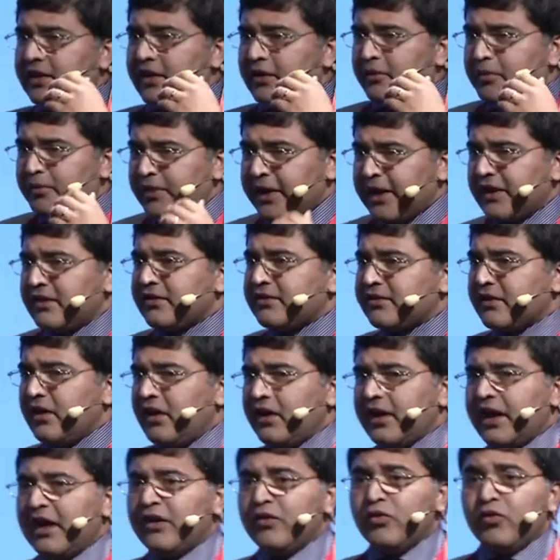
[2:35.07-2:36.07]
their pains
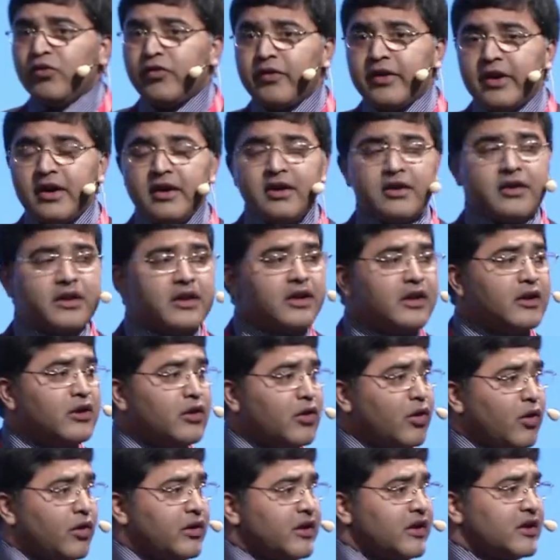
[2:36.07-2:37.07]
are, and where
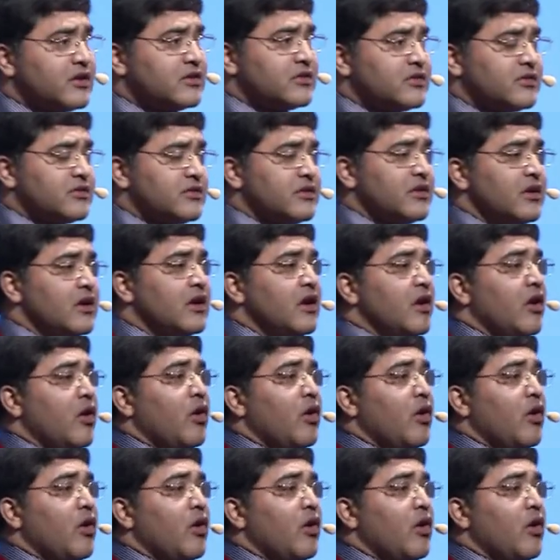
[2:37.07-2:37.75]
in Nordics